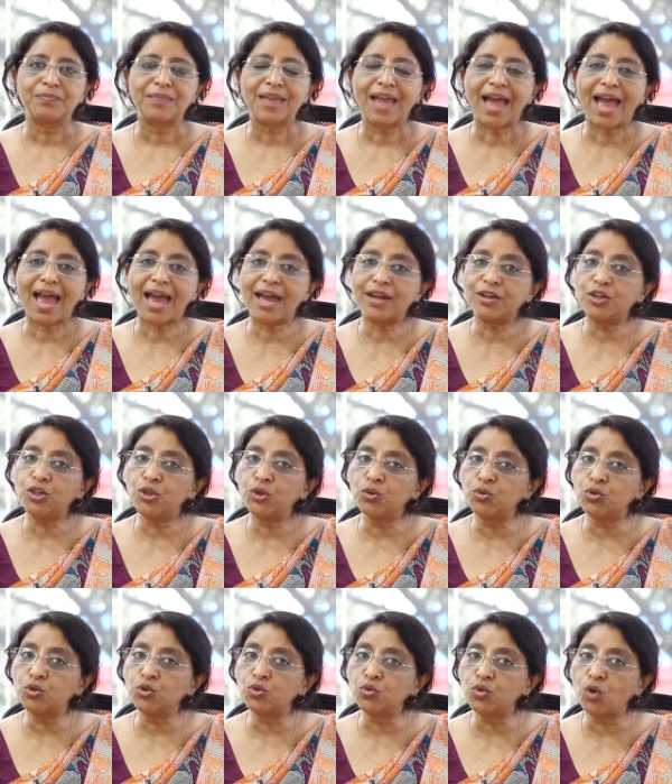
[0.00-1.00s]
and you
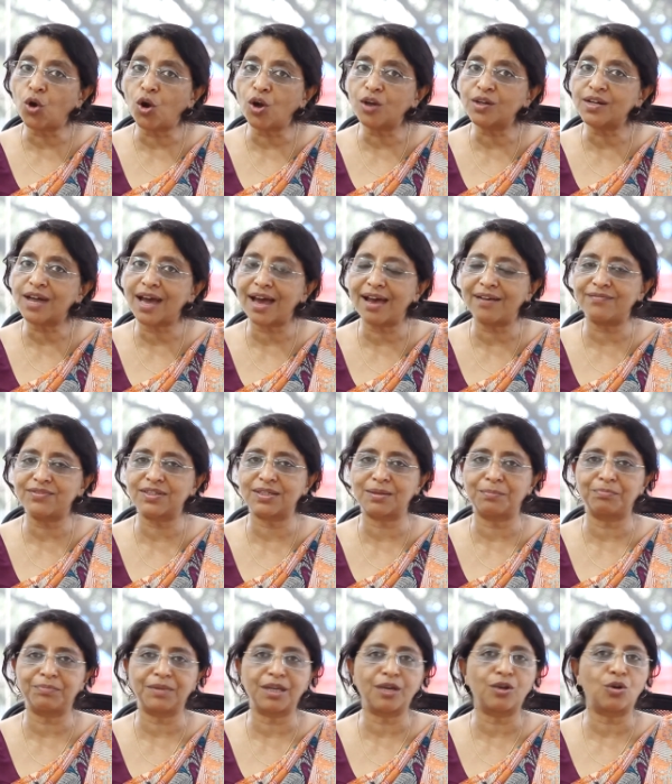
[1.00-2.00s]
do not have
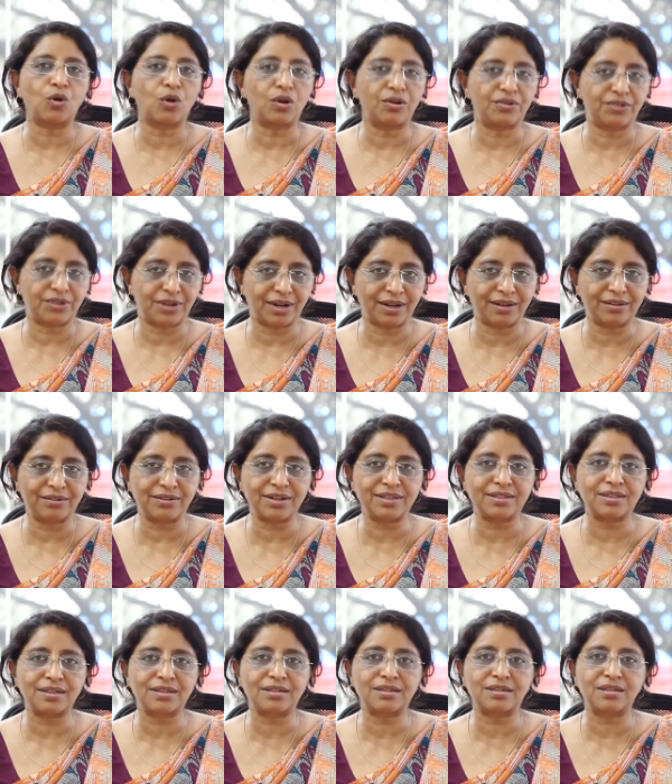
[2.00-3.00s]
something called drug
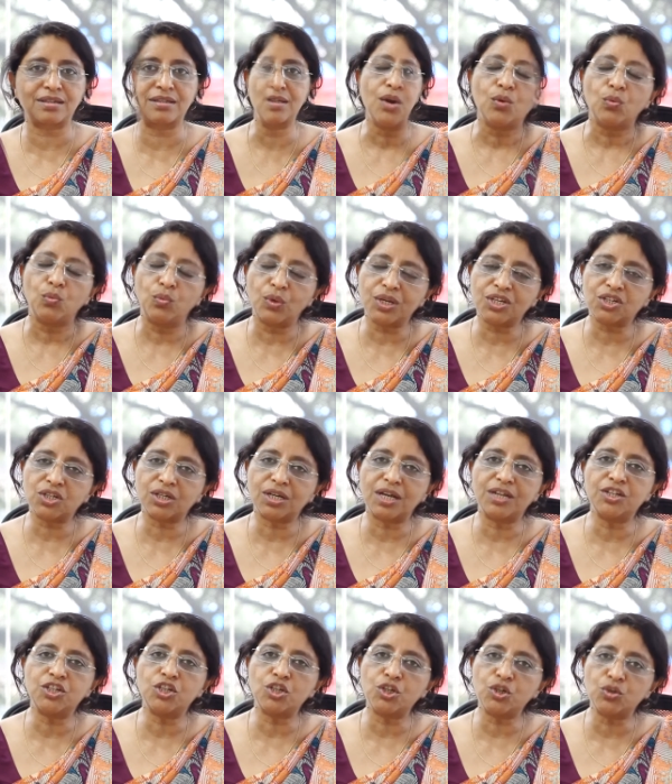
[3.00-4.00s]
resistance which
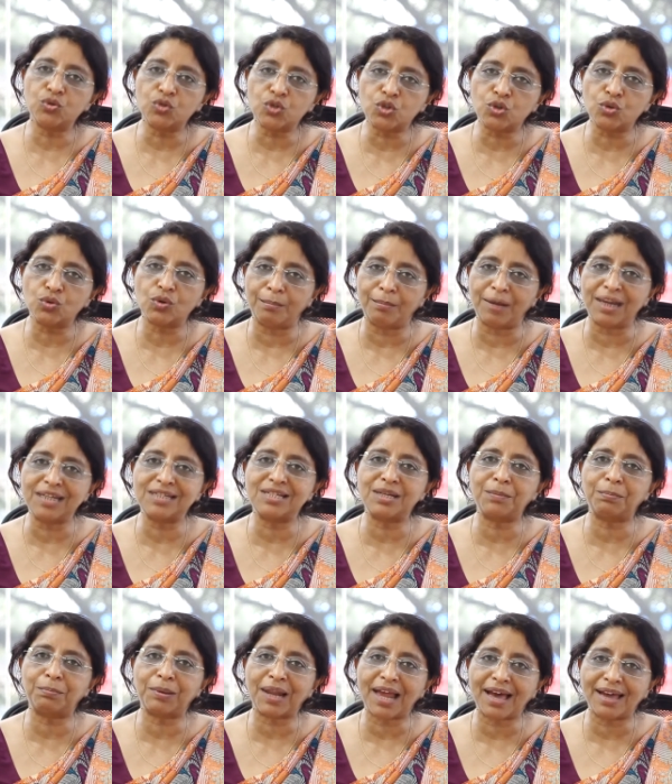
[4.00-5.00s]
continues to
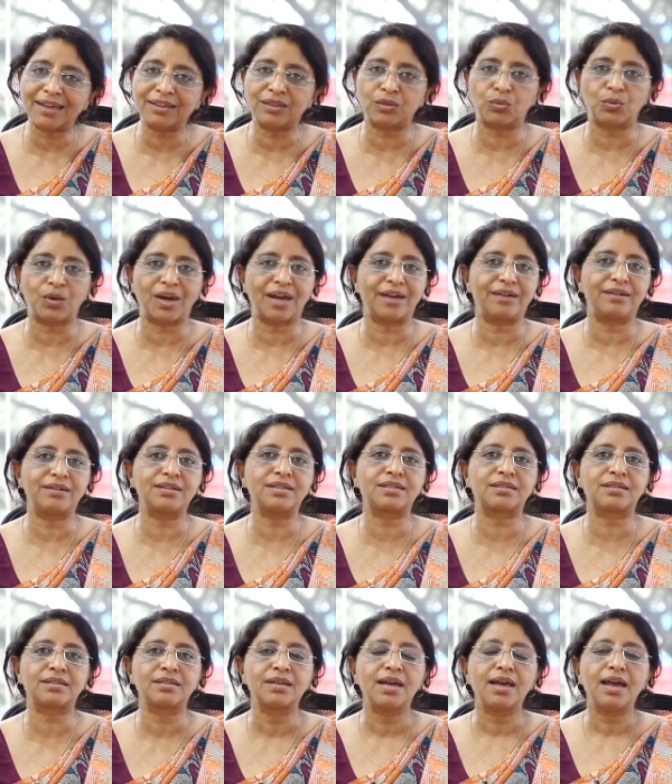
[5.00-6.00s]
multiply the
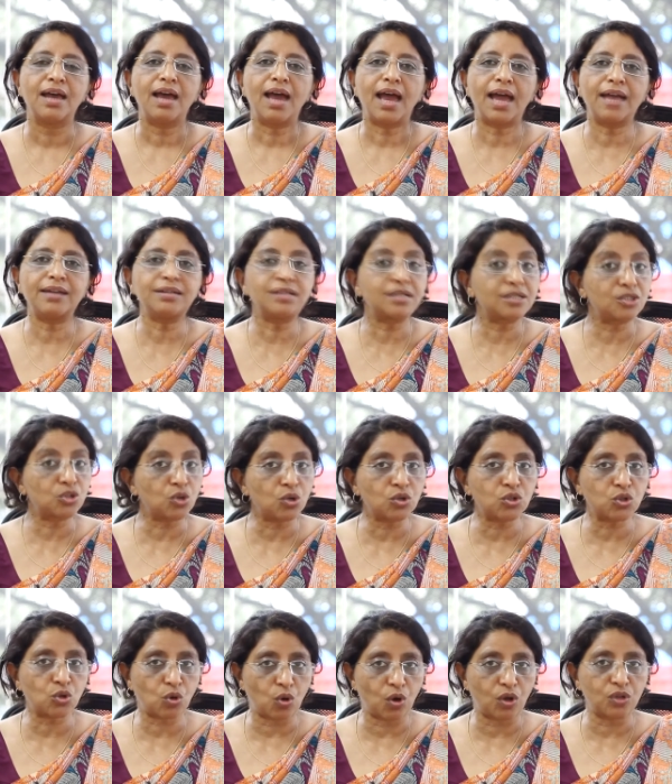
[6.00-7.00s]
virus and does
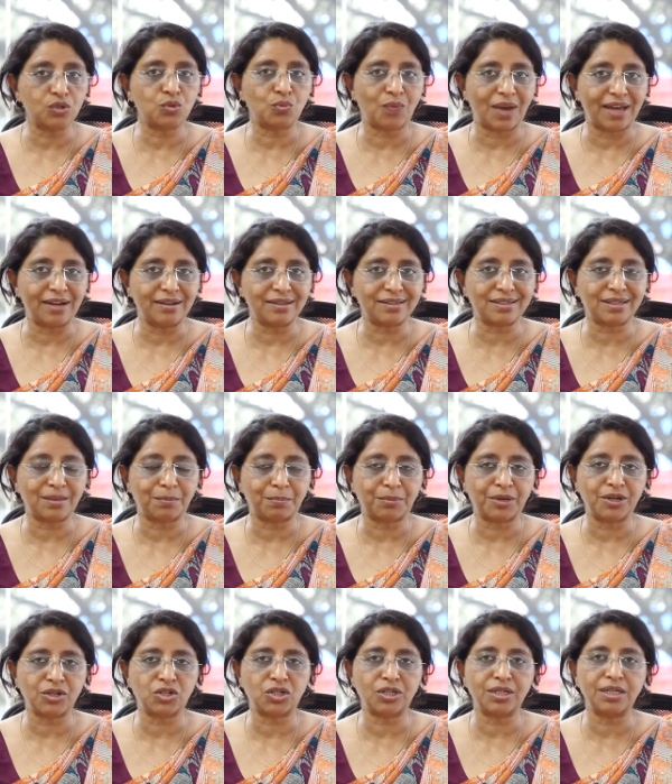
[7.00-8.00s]
not cause viral
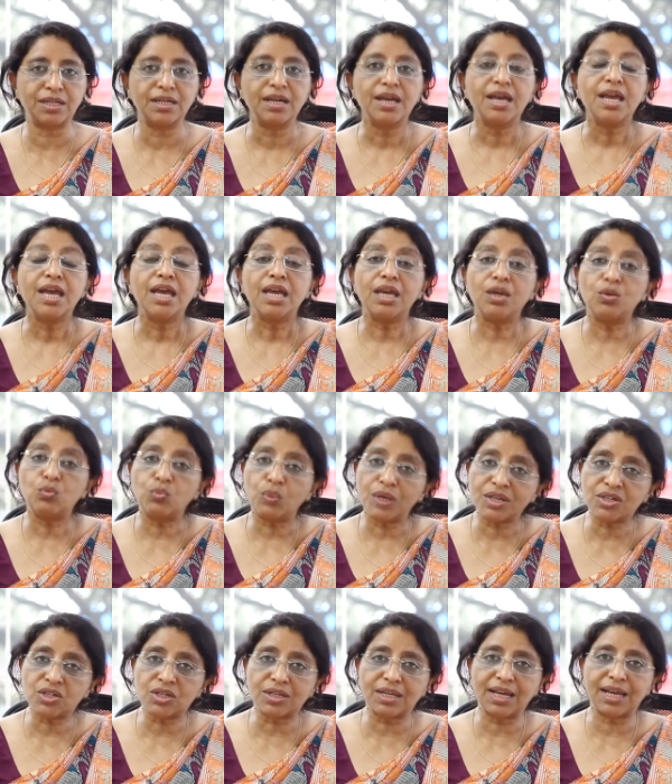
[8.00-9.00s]
suppression in
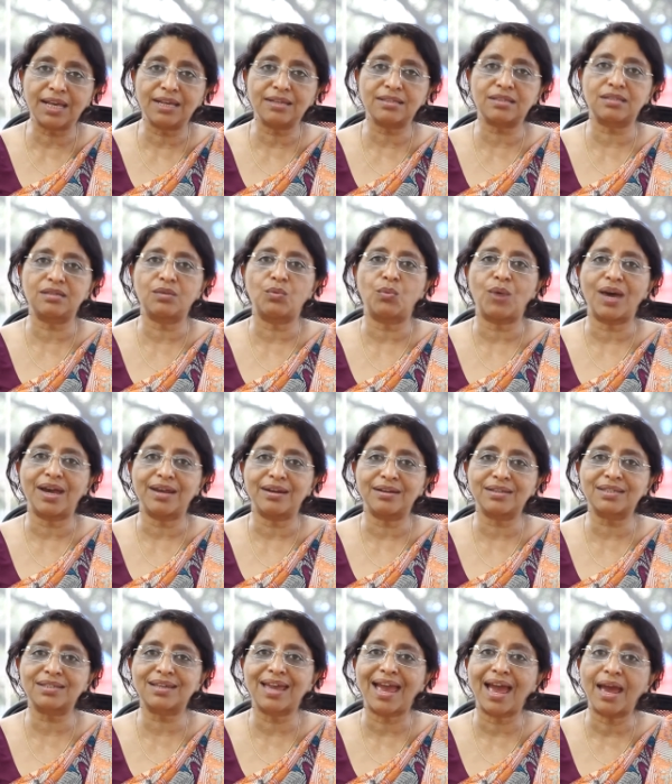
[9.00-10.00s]
which case the
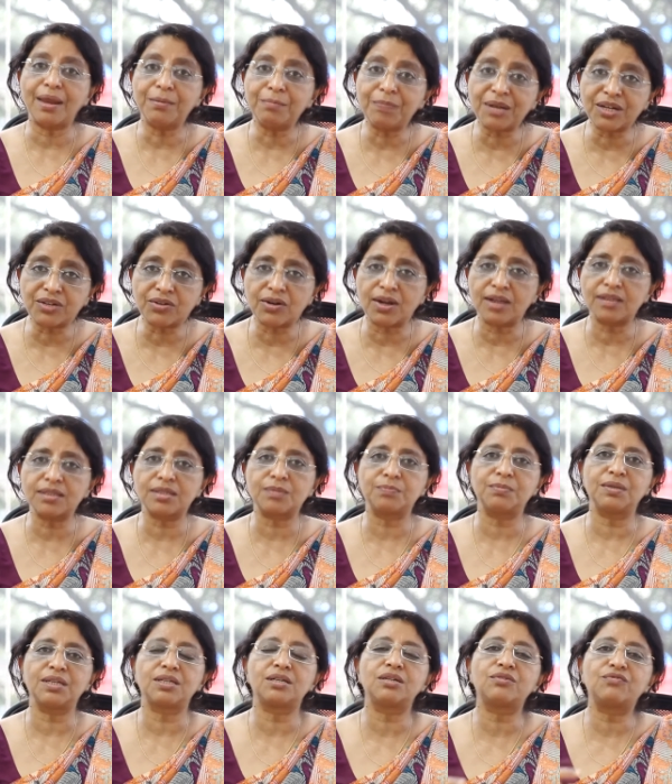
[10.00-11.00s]
virus can be
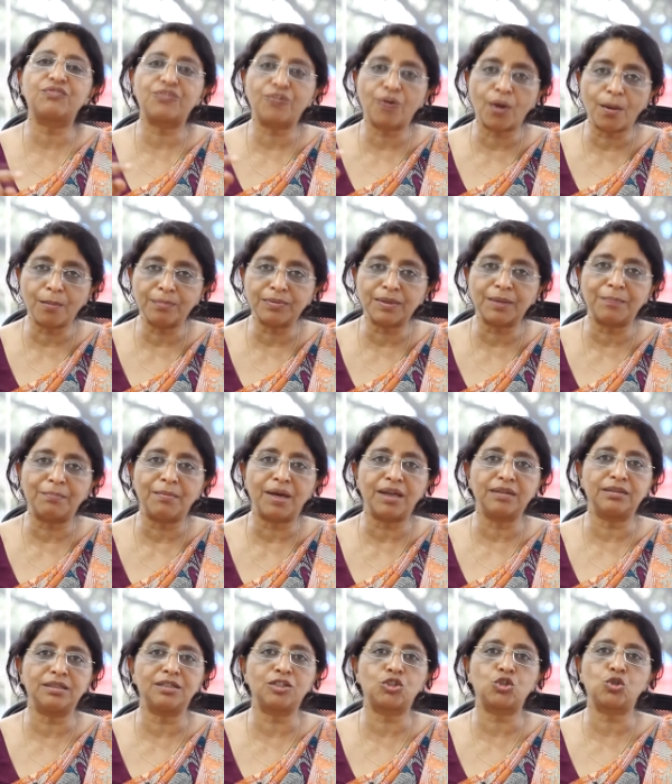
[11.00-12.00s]
transmitted from the
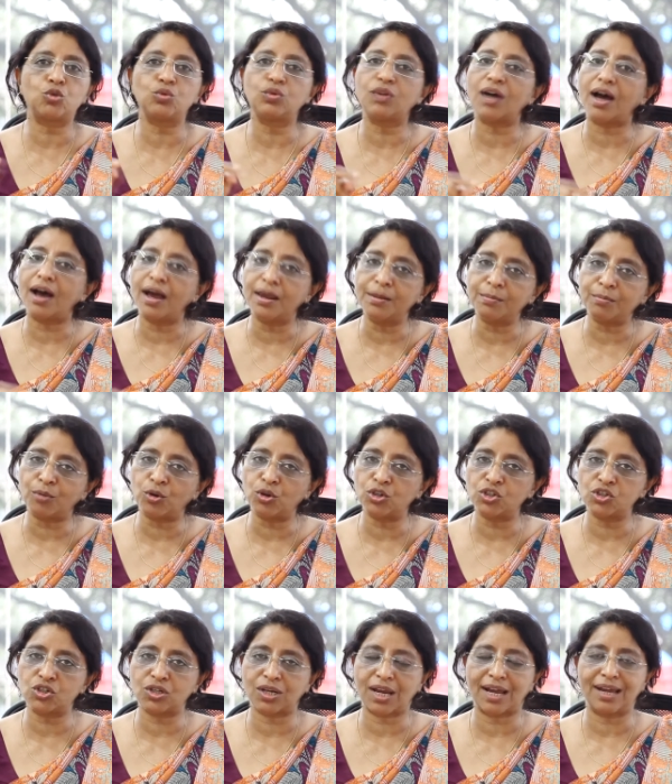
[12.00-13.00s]
mother to the unborn
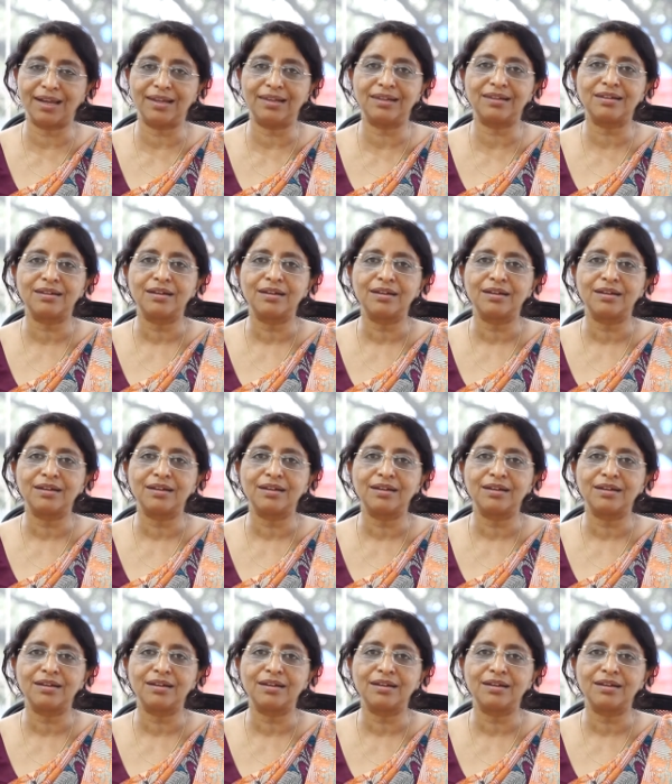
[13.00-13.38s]
child